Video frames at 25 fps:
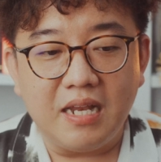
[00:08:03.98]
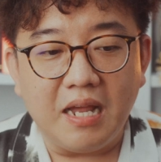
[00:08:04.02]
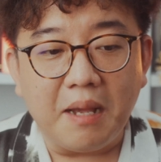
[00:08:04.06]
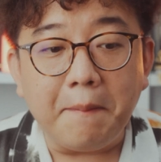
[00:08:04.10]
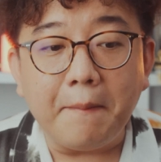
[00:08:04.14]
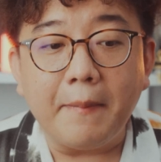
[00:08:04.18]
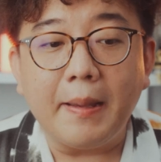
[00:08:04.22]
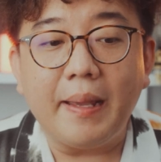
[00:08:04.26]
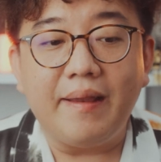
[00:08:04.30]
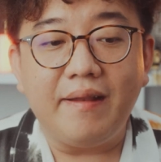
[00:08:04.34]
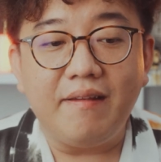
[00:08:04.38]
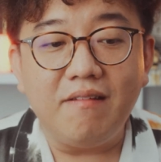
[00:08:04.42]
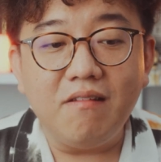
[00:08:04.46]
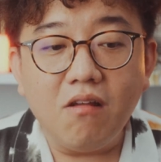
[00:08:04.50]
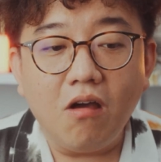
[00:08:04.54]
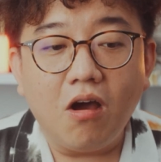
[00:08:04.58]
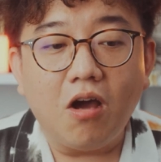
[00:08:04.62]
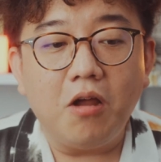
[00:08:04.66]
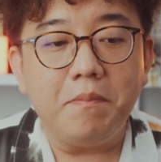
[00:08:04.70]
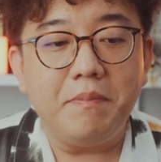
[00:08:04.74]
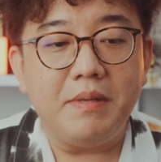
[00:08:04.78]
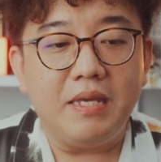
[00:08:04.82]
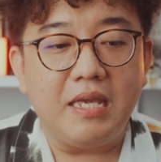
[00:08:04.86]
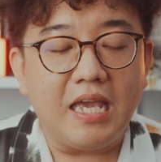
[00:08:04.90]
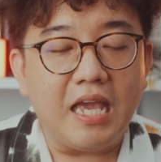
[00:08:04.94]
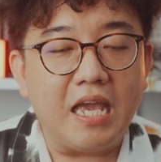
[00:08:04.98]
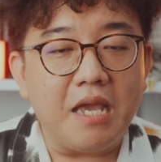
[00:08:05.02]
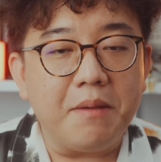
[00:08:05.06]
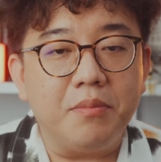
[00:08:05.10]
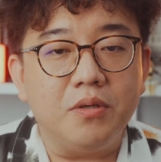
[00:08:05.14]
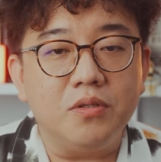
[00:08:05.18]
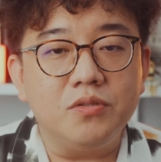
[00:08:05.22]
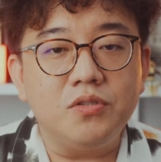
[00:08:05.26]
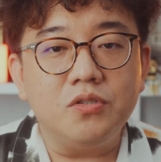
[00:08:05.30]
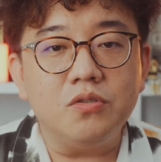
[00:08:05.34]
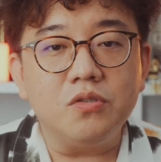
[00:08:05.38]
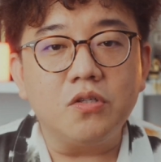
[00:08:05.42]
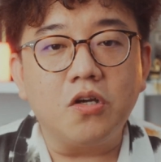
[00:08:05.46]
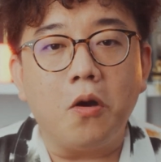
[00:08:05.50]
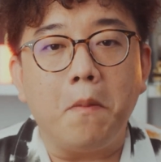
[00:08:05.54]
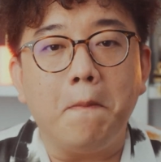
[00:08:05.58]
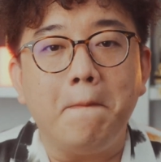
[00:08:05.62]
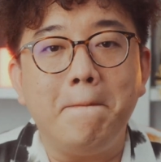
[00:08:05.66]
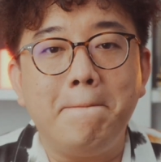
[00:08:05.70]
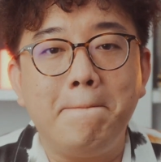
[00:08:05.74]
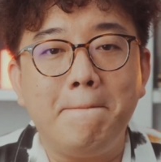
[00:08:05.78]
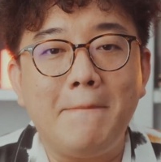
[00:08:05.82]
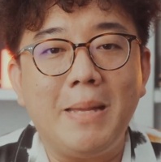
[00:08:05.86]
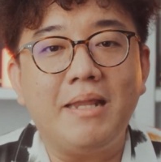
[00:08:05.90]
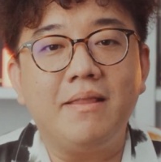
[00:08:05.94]
I might not be able to
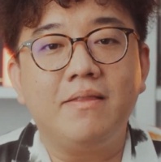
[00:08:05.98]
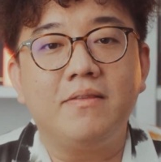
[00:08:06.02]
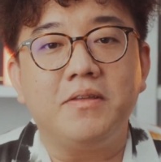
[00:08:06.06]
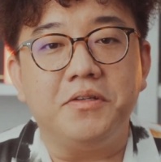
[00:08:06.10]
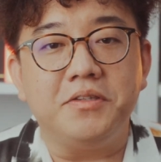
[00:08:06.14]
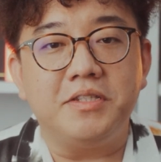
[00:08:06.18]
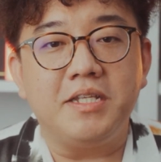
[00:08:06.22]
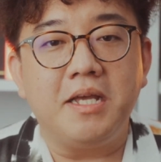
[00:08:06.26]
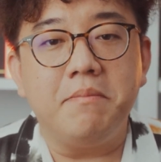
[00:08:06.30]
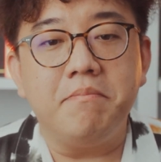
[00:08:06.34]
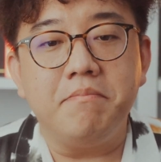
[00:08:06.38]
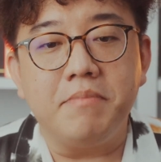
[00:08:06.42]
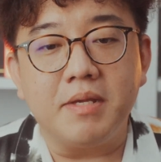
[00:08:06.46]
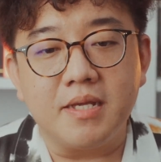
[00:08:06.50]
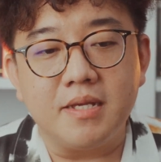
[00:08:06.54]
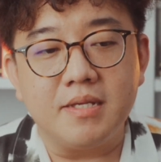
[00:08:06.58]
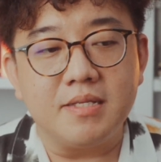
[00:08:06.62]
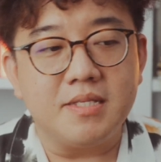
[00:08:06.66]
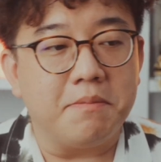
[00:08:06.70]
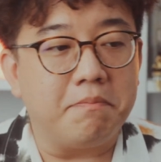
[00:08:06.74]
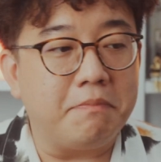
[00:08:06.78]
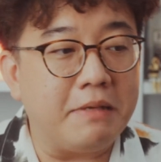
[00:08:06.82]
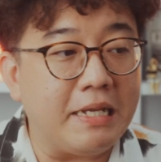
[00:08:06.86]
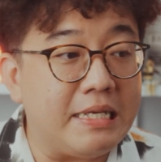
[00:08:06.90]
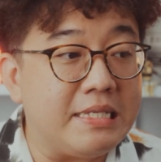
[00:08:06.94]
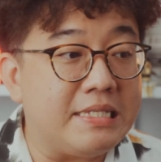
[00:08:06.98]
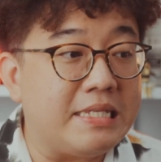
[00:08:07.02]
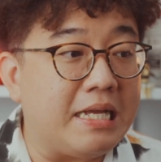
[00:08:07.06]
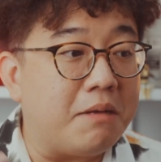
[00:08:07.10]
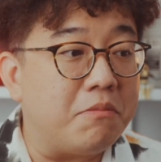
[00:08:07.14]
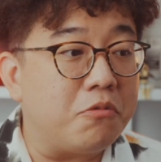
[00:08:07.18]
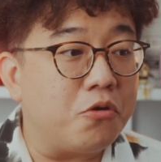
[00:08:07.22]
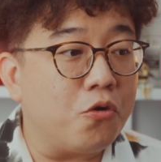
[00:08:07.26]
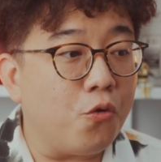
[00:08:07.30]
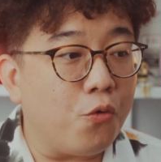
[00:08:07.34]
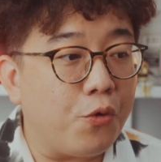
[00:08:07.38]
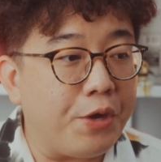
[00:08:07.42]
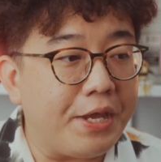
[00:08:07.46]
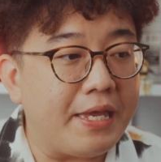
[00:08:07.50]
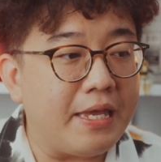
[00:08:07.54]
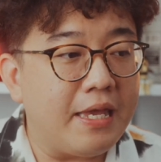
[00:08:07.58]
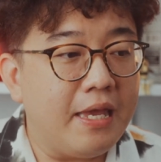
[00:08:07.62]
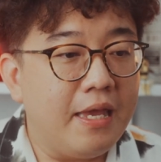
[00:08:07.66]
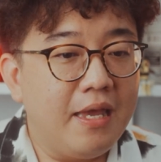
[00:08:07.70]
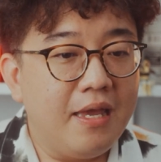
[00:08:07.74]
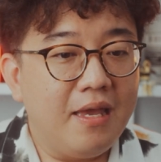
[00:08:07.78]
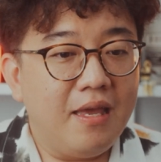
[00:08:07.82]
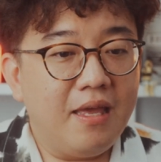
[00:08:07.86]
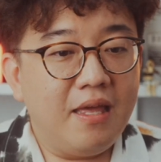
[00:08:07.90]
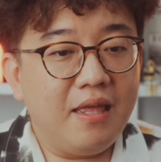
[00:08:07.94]
comment on them because the place that I'm going,
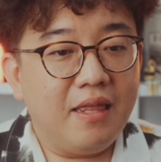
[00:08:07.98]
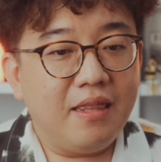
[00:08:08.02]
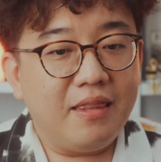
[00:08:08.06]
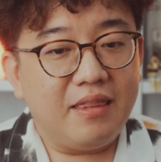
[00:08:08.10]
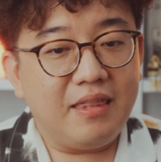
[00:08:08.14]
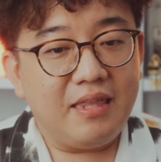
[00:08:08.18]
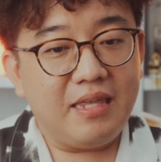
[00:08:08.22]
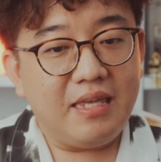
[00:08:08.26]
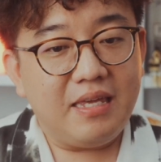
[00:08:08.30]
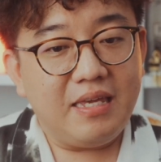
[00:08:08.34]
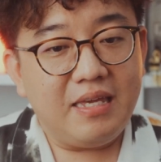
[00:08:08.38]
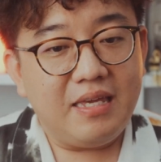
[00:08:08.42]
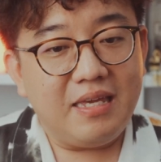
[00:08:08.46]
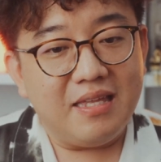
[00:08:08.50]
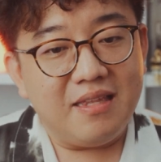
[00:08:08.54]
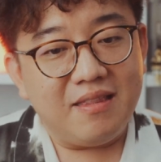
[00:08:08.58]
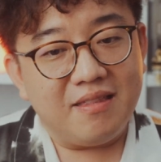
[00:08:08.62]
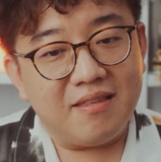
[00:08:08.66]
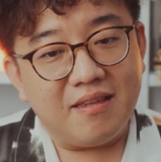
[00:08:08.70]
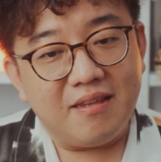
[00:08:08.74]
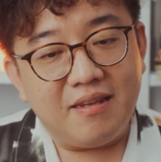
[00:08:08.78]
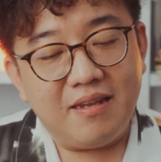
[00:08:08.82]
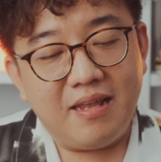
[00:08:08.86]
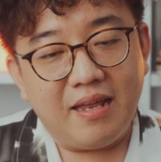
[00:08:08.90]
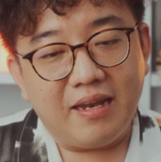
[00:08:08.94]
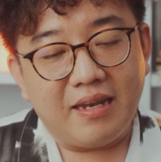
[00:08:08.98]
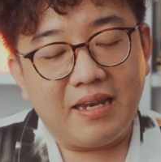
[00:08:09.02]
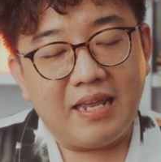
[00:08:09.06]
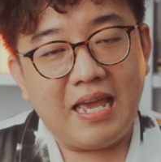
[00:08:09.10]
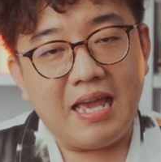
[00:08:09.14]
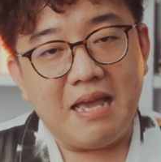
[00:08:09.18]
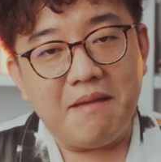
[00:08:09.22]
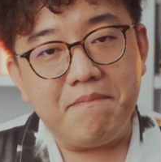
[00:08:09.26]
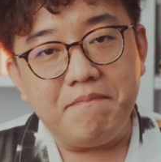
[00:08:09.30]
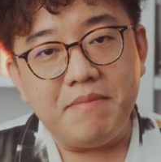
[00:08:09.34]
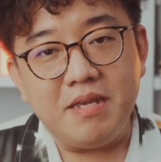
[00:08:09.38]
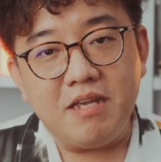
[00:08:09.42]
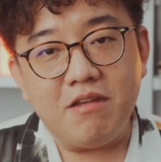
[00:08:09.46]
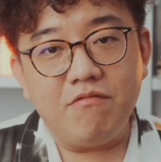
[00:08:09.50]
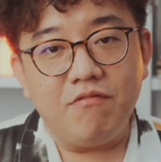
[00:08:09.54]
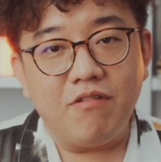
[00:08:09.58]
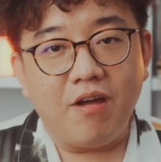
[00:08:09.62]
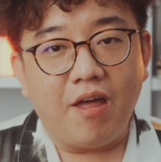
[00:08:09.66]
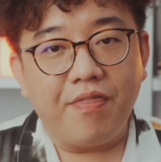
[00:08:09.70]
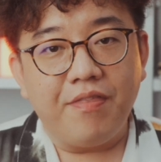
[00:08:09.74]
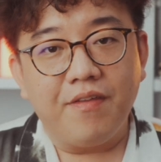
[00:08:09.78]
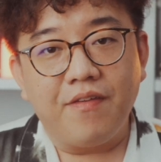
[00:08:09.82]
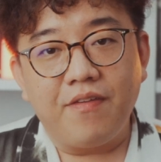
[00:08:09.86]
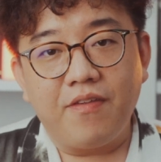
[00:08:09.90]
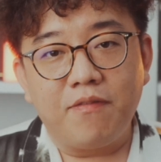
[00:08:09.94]
the internet can be
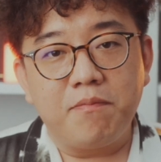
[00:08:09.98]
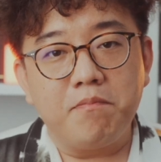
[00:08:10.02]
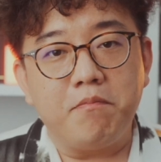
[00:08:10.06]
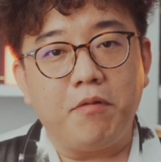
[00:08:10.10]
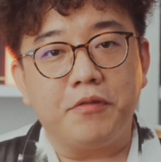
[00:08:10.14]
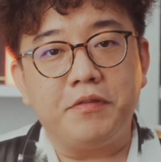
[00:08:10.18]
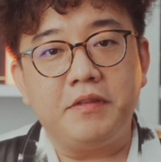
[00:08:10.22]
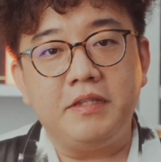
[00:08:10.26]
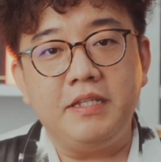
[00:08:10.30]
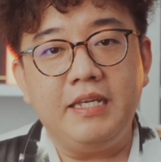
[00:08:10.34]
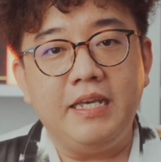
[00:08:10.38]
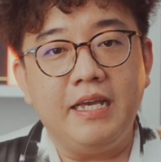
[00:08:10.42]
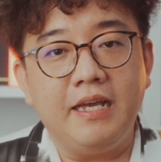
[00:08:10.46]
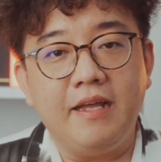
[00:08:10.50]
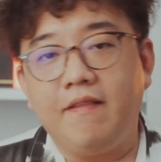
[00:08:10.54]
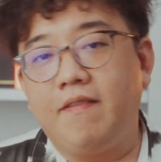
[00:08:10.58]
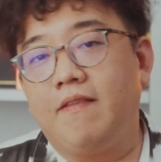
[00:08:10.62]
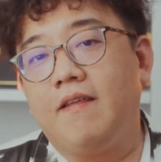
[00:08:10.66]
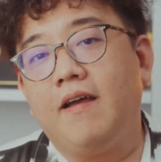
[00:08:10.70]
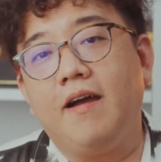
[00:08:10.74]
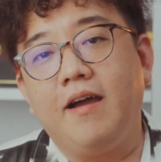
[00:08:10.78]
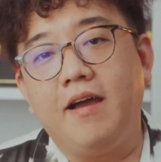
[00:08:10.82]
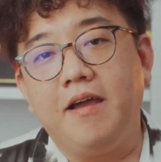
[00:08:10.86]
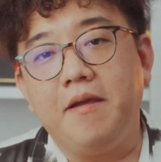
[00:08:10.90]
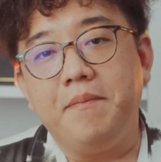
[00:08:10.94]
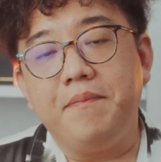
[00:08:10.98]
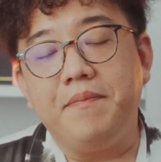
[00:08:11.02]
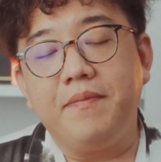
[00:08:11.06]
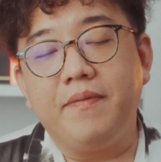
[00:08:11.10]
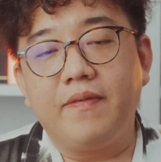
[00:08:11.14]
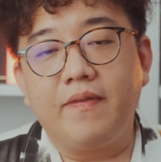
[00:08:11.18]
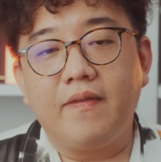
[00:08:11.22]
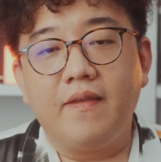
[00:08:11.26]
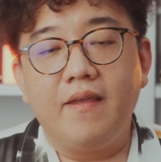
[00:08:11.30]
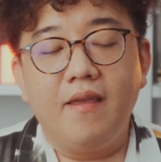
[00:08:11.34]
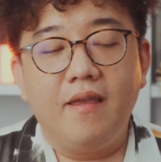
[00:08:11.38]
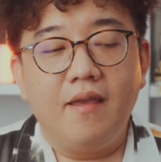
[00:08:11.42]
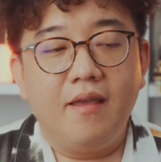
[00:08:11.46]
rather spotty at times.